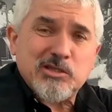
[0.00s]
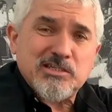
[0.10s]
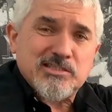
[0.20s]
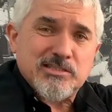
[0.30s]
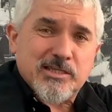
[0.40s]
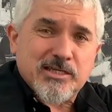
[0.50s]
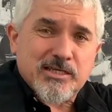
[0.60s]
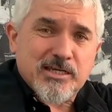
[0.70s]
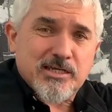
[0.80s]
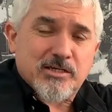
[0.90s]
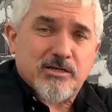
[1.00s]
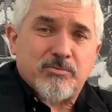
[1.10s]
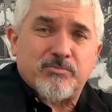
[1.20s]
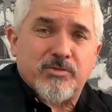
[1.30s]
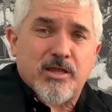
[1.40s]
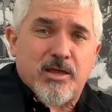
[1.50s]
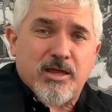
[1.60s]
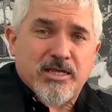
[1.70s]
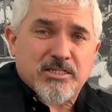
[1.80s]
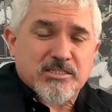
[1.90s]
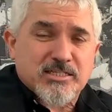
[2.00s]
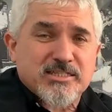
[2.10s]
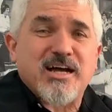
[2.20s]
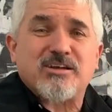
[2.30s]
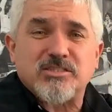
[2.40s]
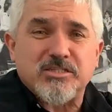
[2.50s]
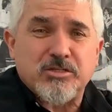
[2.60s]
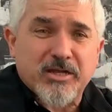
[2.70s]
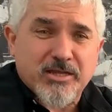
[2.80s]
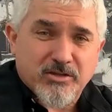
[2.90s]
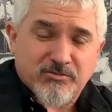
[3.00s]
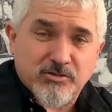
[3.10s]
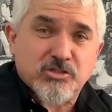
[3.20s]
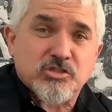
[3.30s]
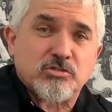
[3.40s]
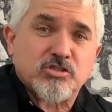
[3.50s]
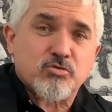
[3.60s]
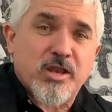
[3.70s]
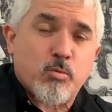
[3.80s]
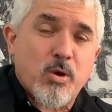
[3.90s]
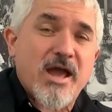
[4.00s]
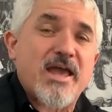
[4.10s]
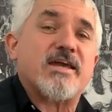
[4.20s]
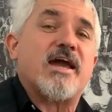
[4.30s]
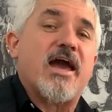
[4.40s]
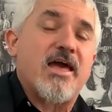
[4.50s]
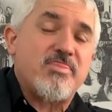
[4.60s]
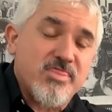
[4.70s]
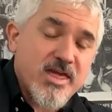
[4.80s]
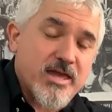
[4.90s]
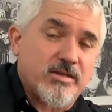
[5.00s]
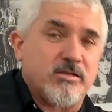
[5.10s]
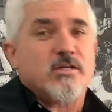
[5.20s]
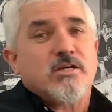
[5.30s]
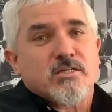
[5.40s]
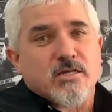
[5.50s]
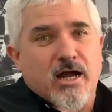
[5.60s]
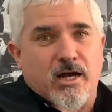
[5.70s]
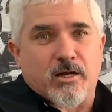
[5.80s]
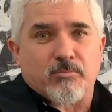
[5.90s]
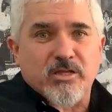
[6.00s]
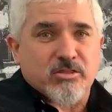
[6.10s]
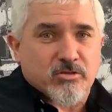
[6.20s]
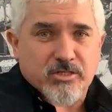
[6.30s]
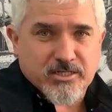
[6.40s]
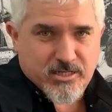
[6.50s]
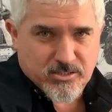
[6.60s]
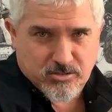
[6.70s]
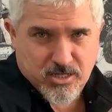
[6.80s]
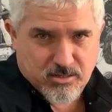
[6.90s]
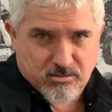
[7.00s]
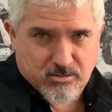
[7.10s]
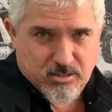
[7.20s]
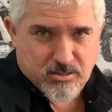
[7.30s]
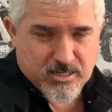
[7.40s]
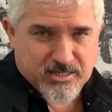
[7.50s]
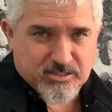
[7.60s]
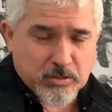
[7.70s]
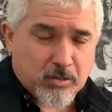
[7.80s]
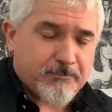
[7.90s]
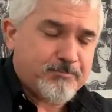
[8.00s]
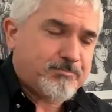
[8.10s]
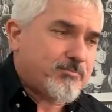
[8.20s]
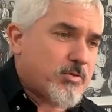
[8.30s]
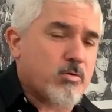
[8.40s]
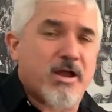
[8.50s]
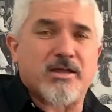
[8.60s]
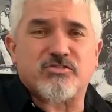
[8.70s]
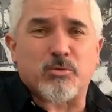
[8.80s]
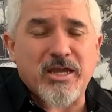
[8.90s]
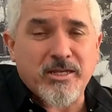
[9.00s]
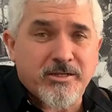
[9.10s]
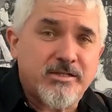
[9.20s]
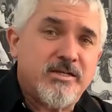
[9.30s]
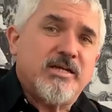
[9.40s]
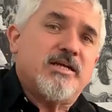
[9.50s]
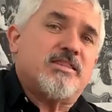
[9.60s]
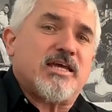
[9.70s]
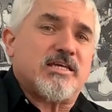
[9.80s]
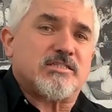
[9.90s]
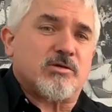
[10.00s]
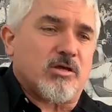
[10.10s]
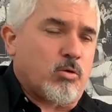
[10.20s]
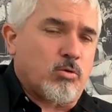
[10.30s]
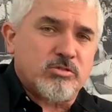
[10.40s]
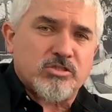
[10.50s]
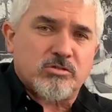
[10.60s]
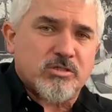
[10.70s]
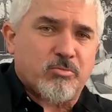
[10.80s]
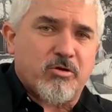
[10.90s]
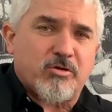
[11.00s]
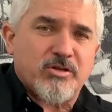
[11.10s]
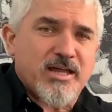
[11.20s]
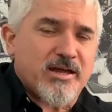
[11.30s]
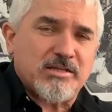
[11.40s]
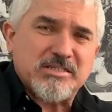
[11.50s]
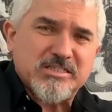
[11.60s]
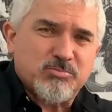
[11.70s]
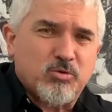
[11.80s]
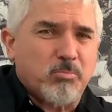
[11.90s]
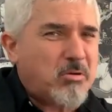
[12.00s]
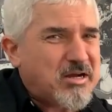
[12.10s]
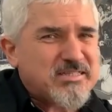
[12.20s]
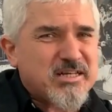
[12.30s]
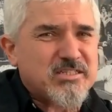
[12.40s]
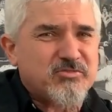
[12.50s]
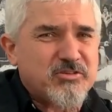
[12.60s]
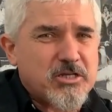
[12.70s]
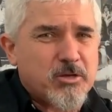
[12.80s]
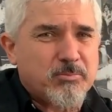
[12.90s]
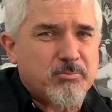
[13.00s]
this link here to enter your details, and you'll get your first song straight away, and then in 30 days you get your next song. All right, so in it, there's all songs are broken down into small bite-sized video